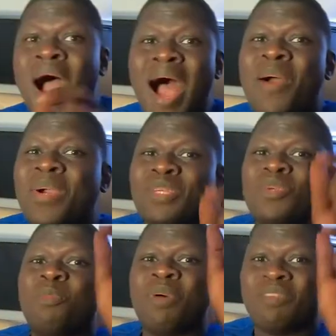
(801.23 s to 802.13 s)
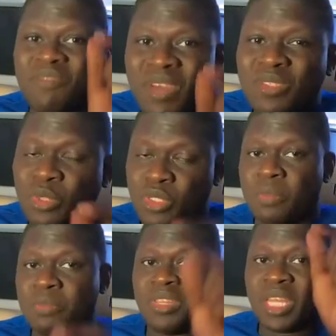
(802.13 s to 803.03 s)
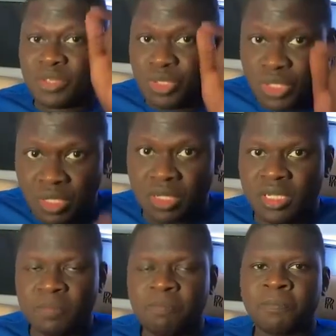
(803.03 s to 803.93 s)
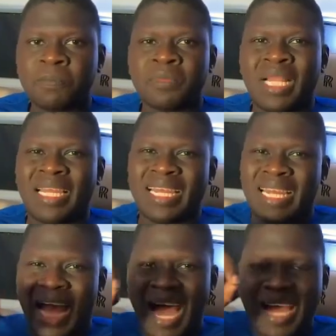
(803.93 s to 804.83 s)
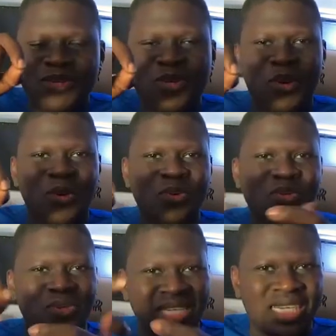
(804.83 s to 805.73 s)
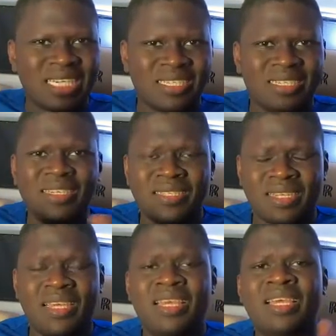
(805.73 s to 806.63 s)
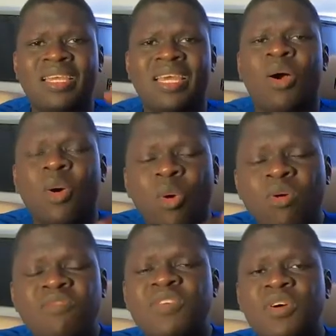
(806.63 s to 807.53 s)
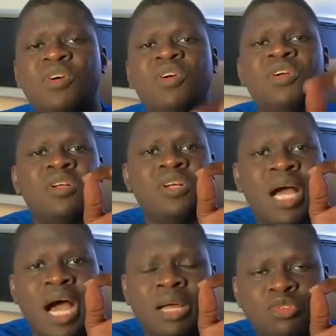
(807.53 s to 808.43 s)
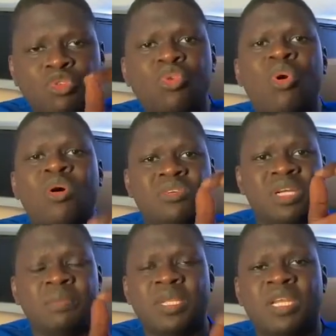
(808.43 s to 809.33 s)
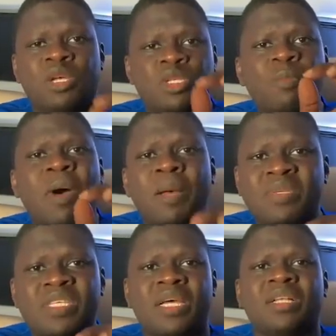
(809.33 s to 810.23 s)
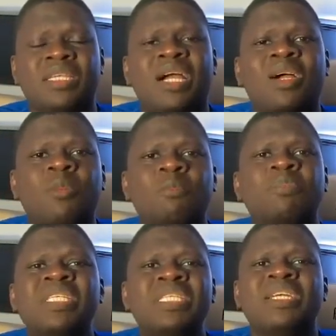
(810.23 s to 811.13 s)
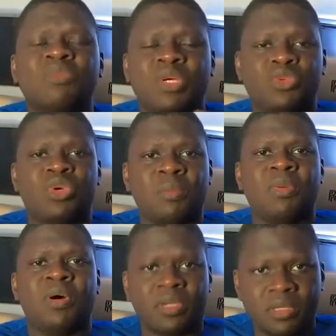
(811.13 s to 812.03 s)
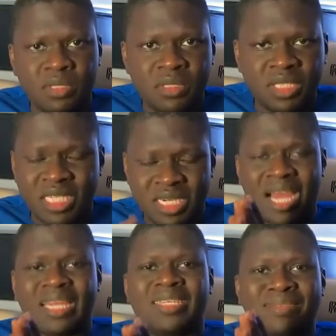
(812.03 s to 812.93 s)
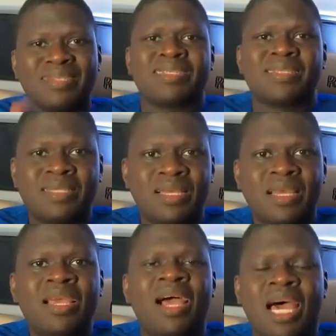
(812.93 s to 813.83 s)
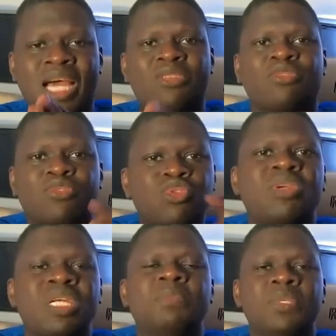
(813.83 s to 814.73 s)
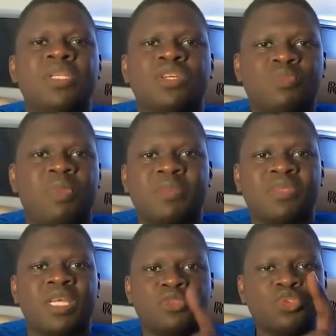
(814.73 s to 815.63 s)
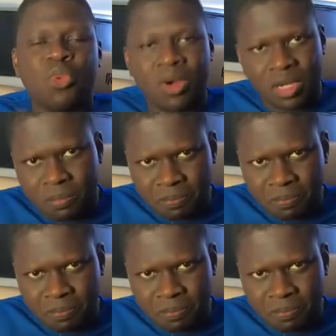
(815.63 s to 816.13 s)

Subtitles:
how can you perfect on something that is good and then add your own uniqueness? Listen, there are over 200 million sperm cells that competed when you were born. They ran a race. And out of 200 million sperm cells, you won.